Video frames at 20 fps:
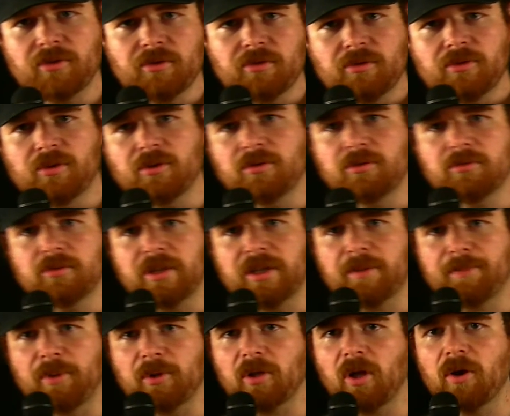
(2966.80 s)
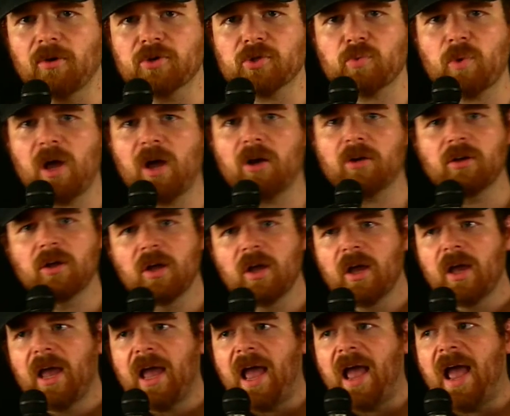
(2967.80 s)
the link below as well.
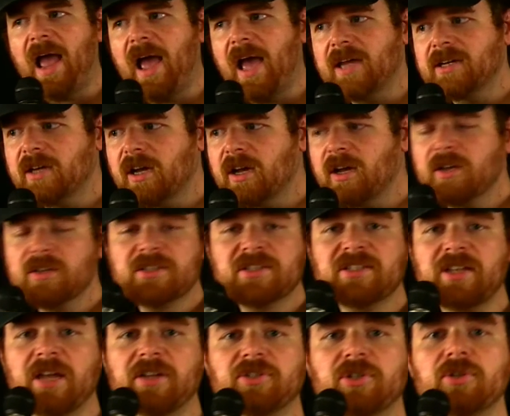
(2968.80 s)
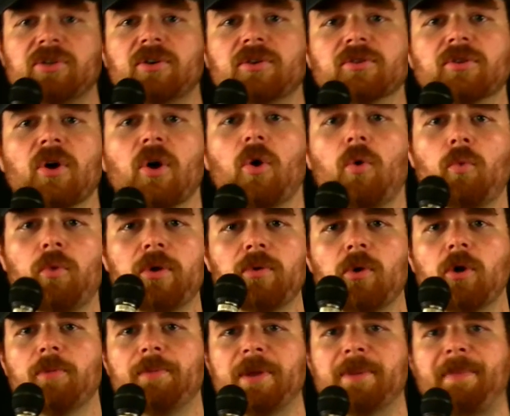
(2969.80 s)
And stay tuned. We
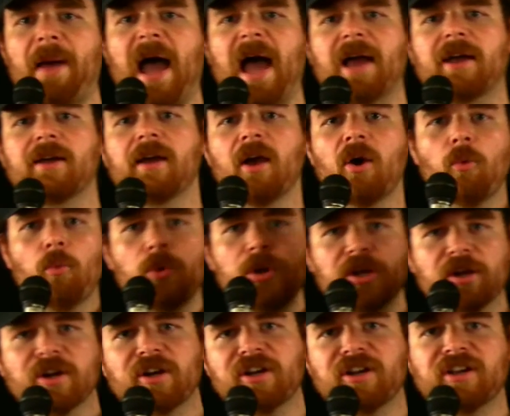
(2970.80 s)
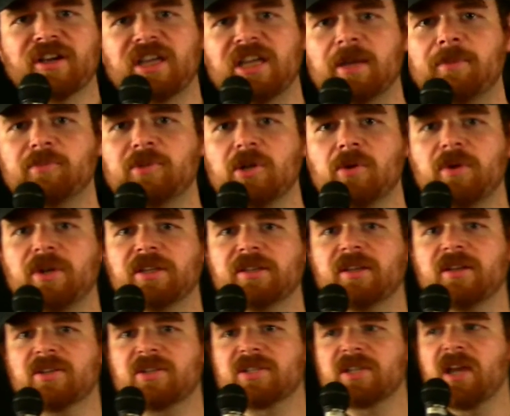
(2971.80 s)
will be back. We're going to keep doing
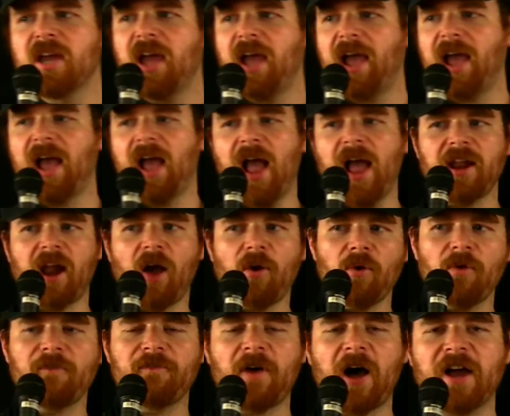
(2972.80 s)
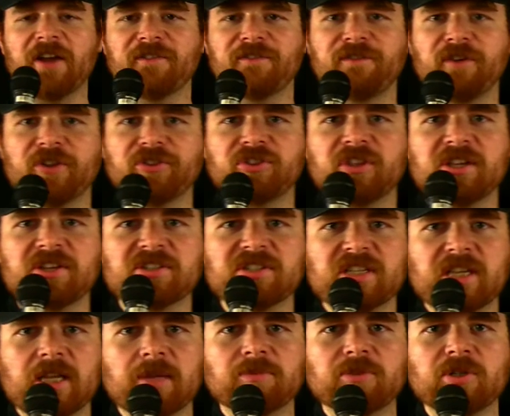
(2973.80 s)
this, and I will find fun things
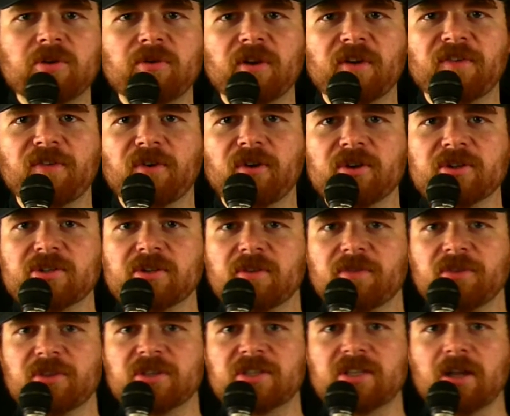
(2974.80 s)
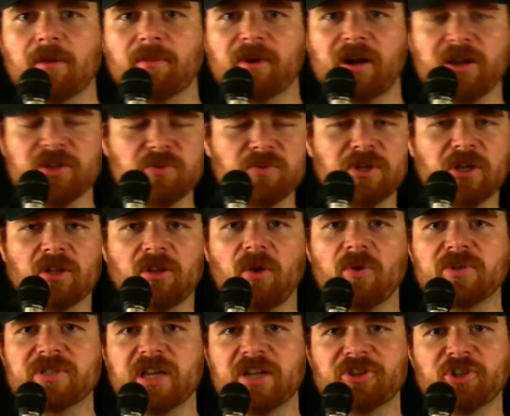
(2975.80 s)
to keep doing for us over the summer as we
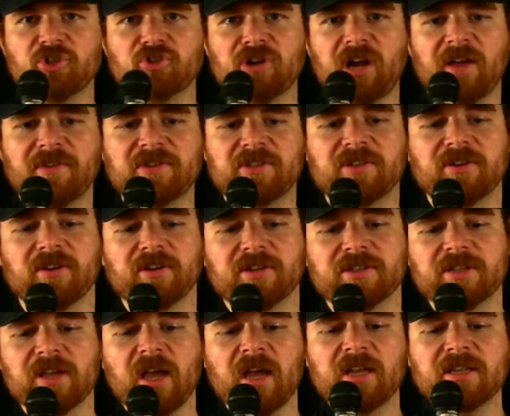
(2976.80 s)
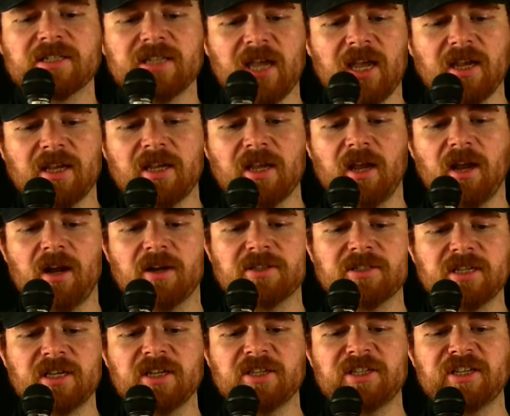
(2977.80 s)
close out the draft series. Take care,
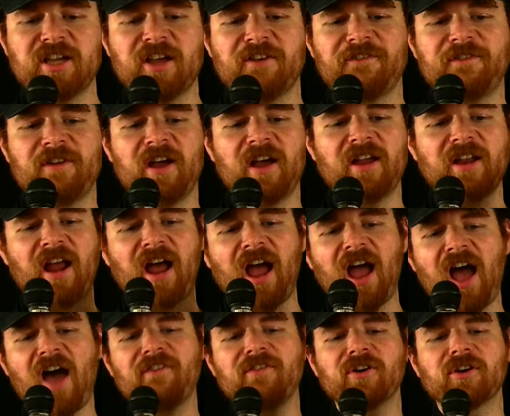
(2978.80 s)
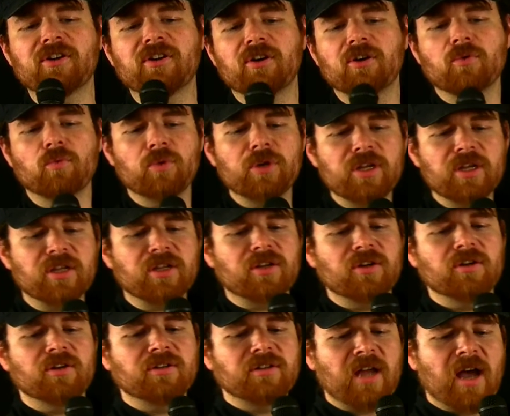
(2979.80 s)
TTFN. Have a good week.
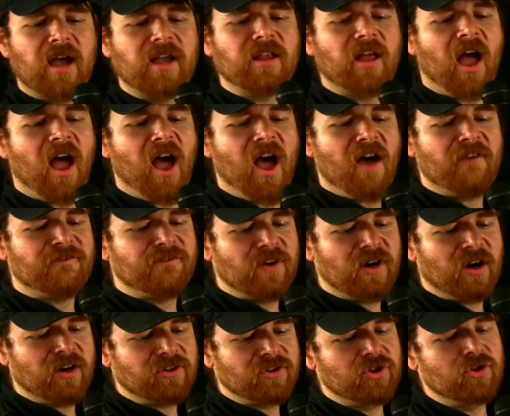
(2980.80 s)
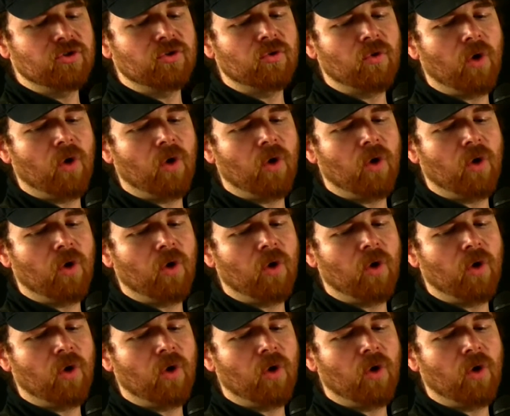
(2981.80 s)
Good night. Have fun, you